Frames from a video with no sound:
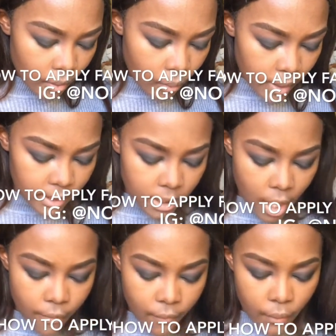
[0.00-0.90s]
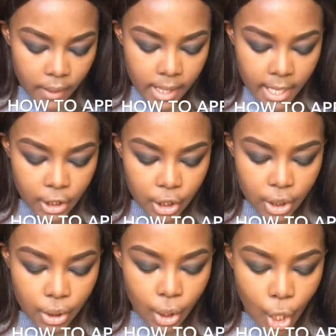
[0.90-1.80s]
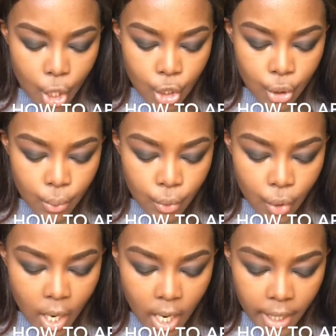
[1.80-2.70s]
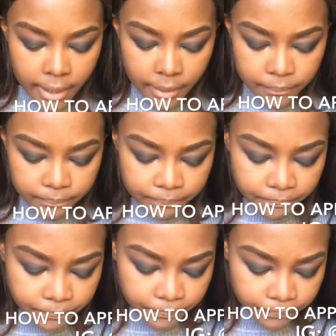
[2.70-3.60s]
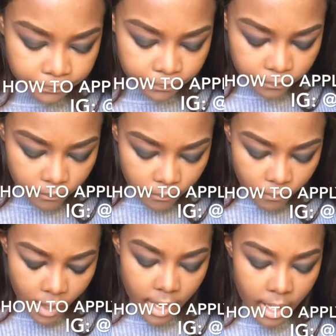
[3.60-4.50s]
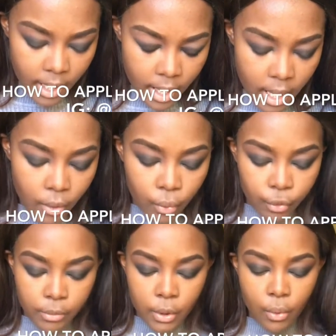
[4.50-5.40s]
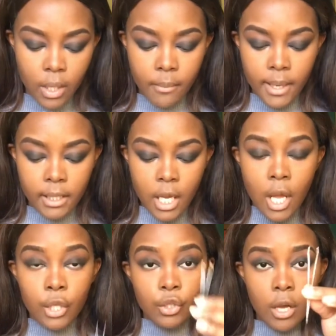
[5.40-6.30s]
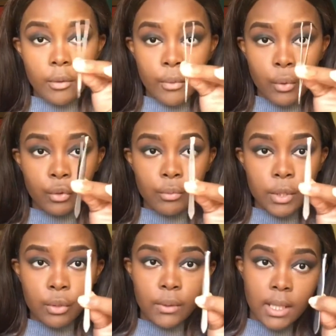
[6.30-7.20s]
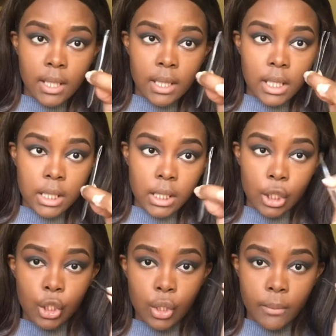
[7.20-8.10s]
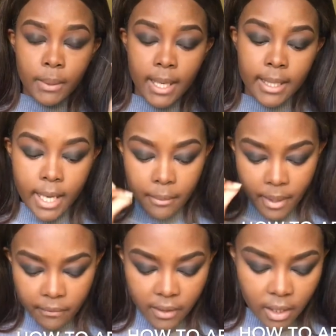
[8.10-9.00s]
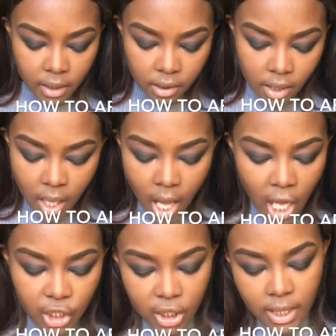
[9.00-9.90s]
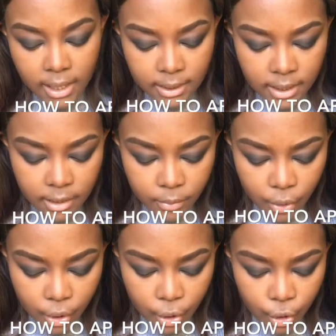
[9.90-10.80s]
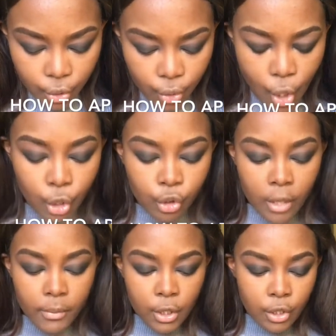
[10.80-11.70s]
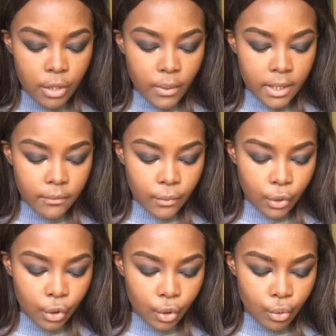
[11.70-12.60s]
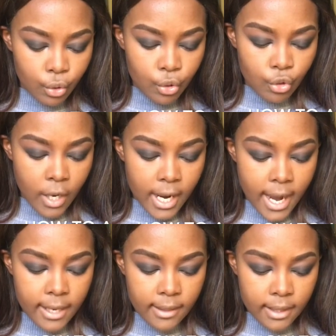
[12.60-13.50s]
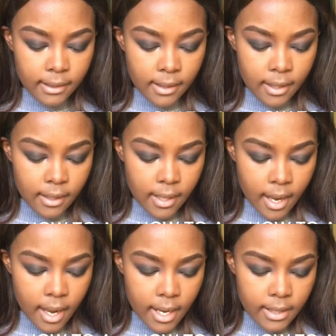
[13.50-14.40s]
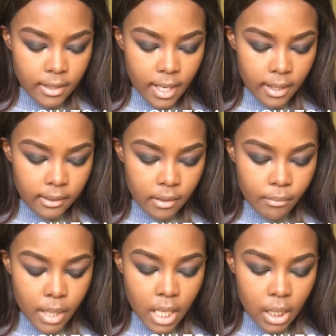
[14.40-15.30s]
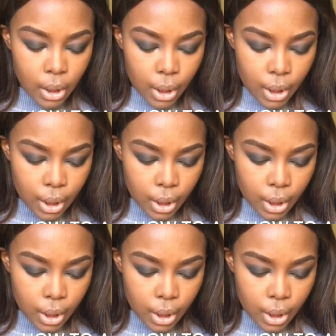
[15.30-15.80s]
wait for the lashes to dry, I'll also be talking about, so I'll also be using this to apply it at my fingers. I'll just alternate between the two. So I'm literally waiting for this glue to dry, and they say here it takes about,